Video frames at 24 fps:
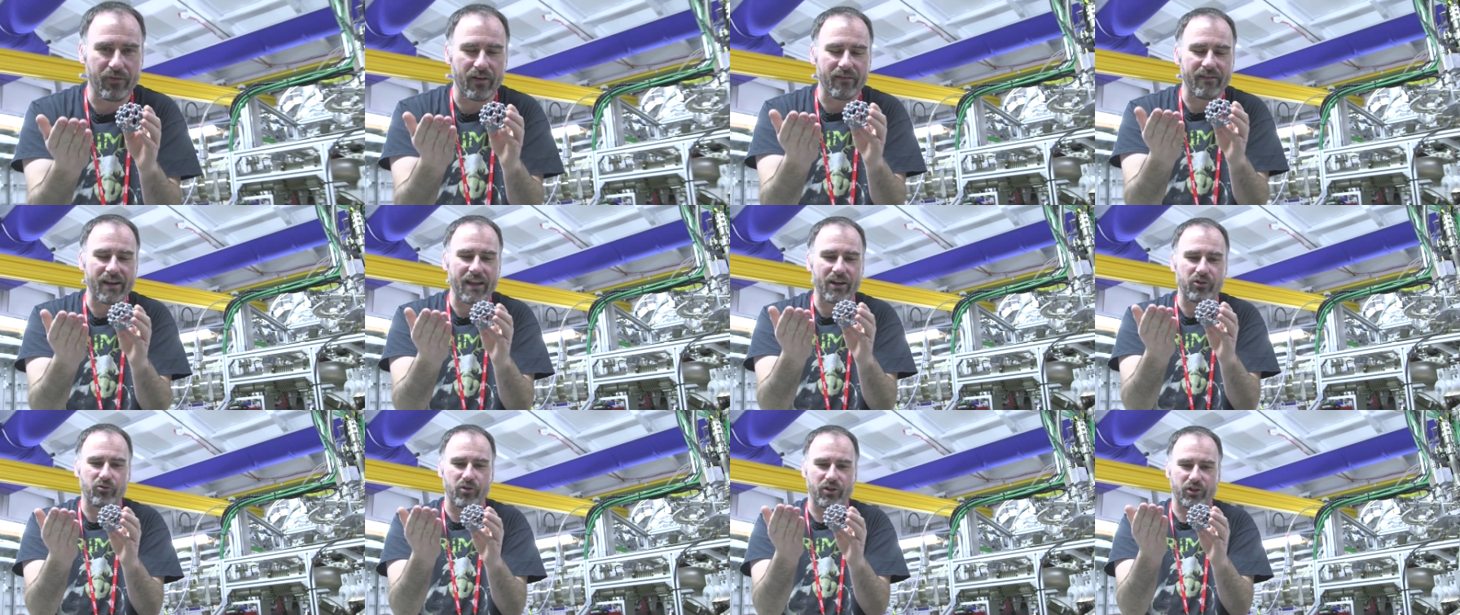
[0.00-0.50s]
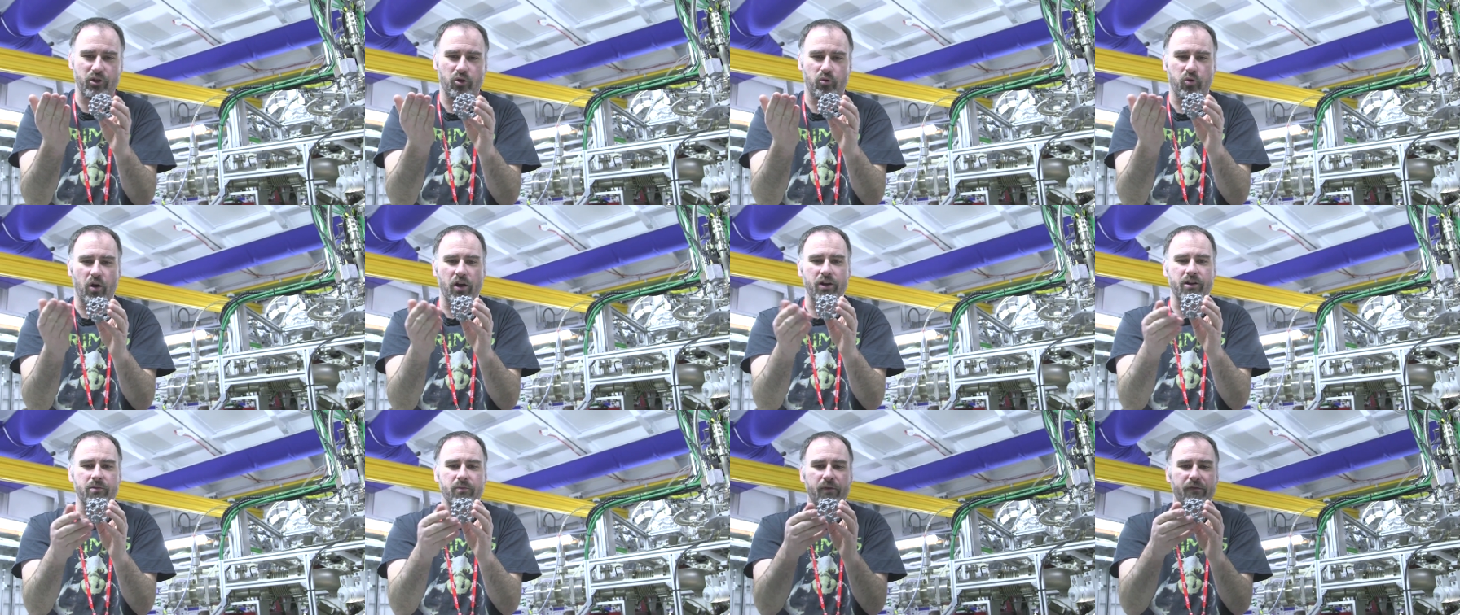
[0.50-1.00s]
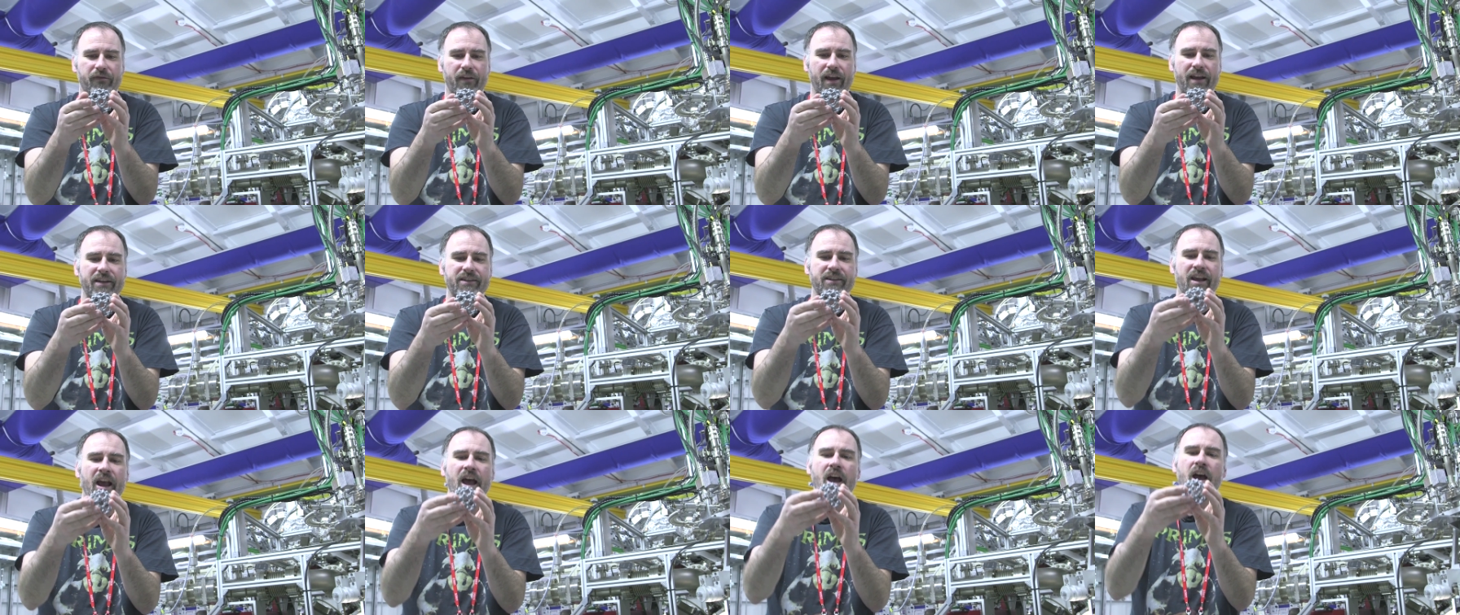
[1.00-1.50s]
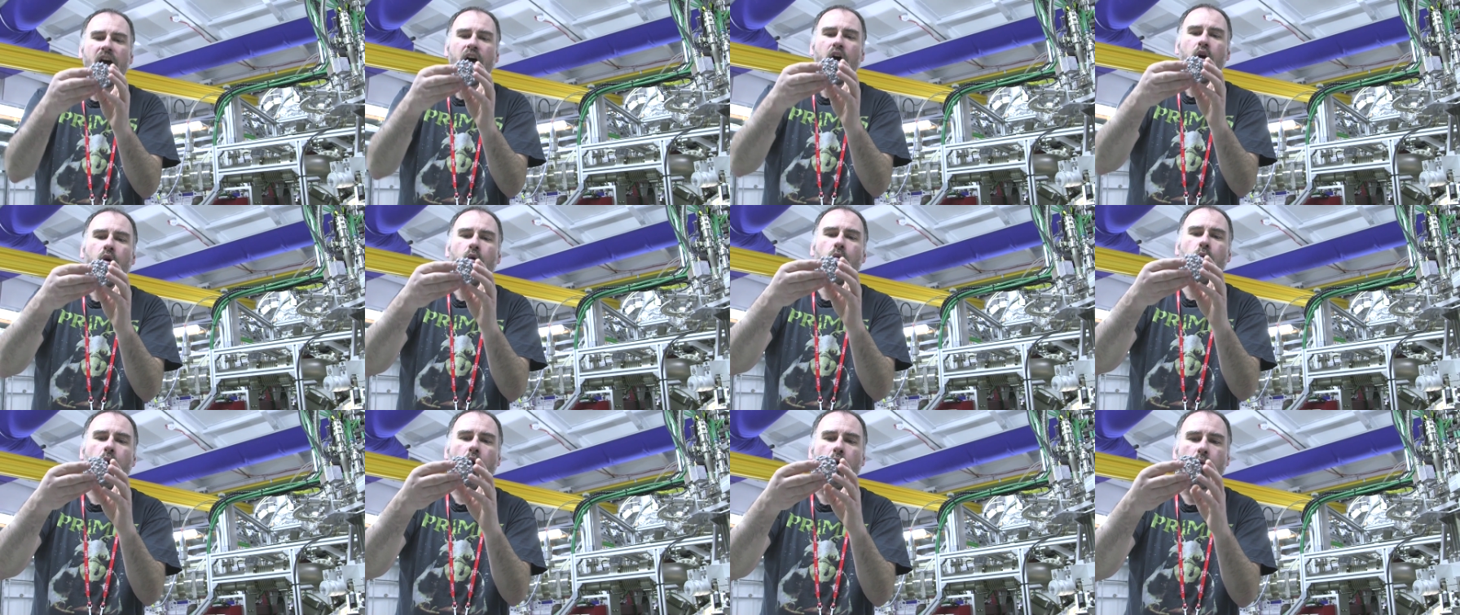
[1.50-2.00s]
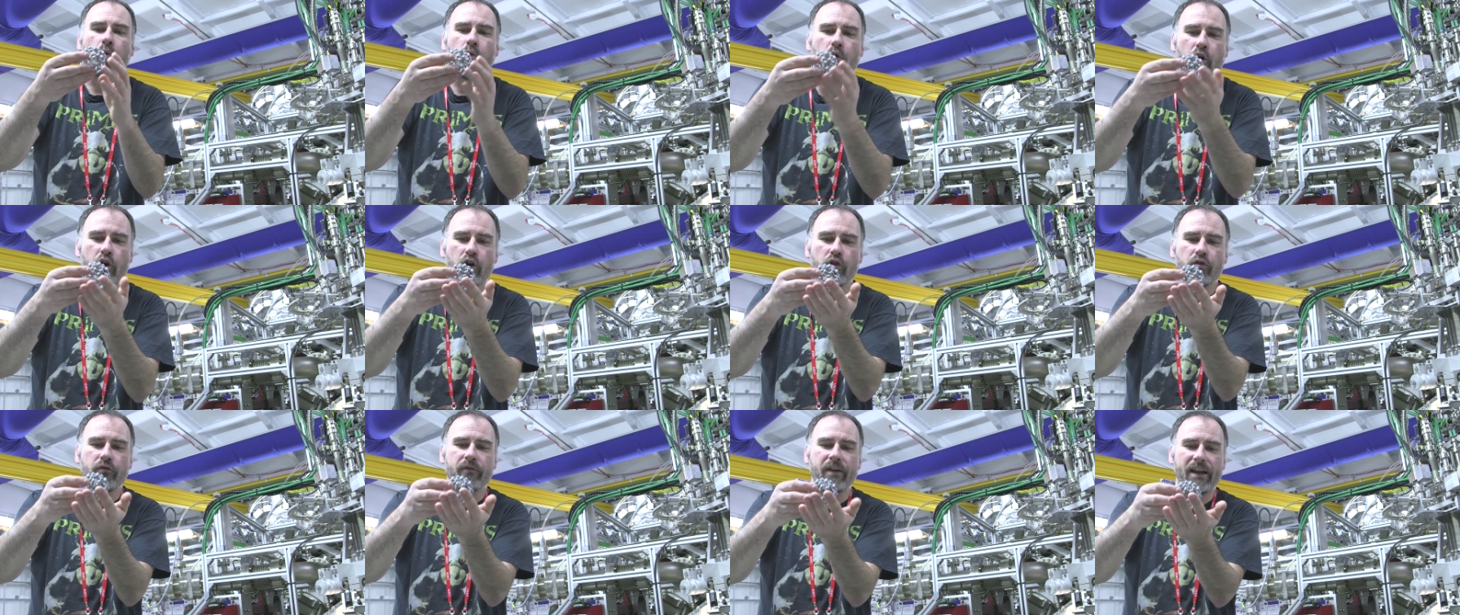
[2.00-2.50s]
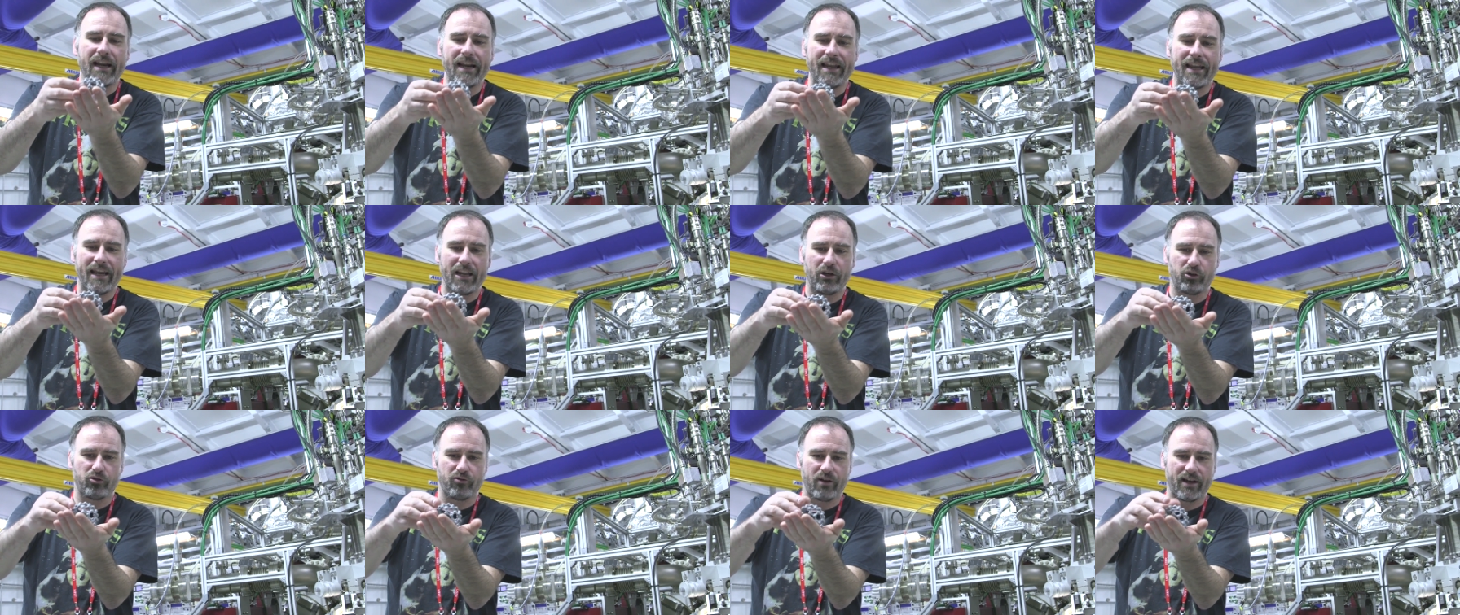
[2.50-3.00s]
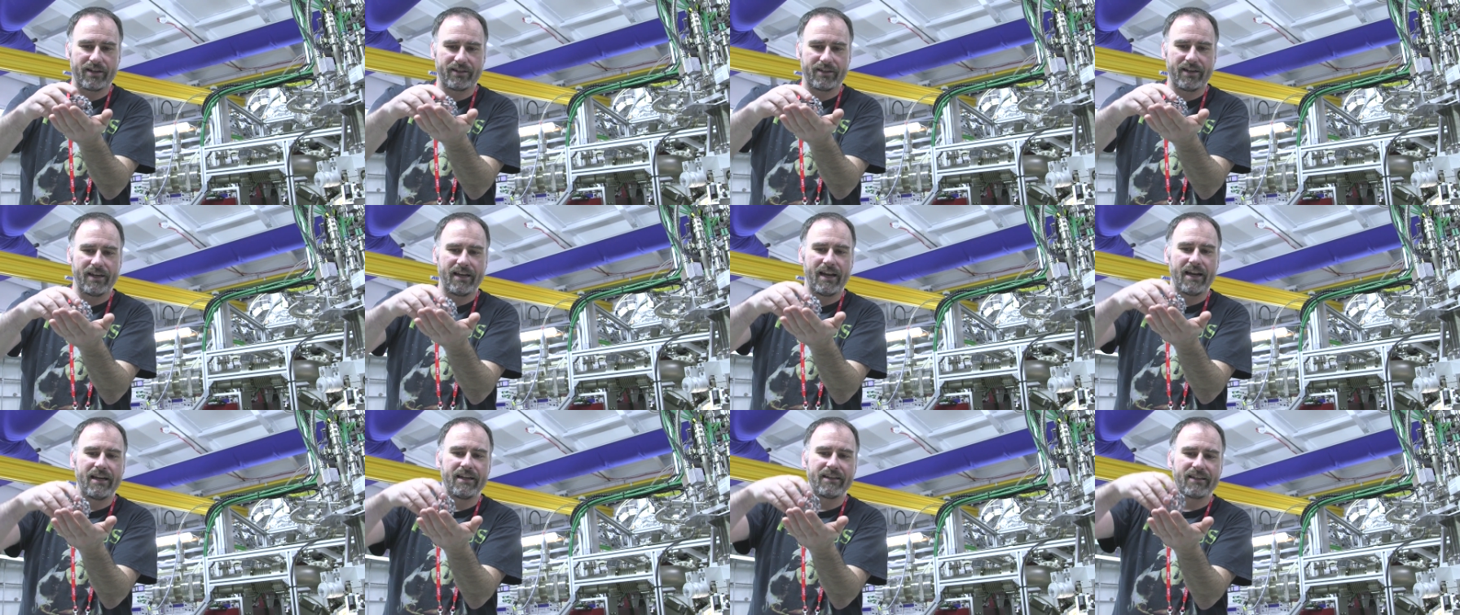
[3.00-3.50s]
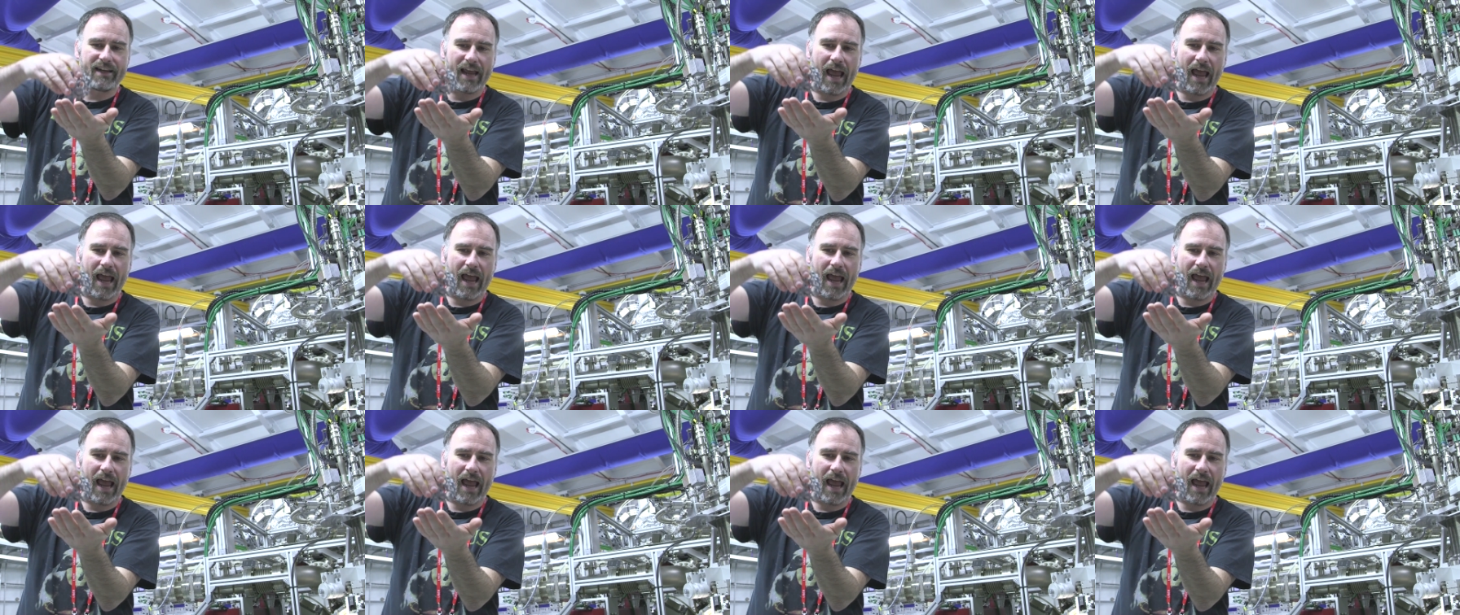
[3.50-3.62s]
very interesting quantum effects. What we're really interested in is,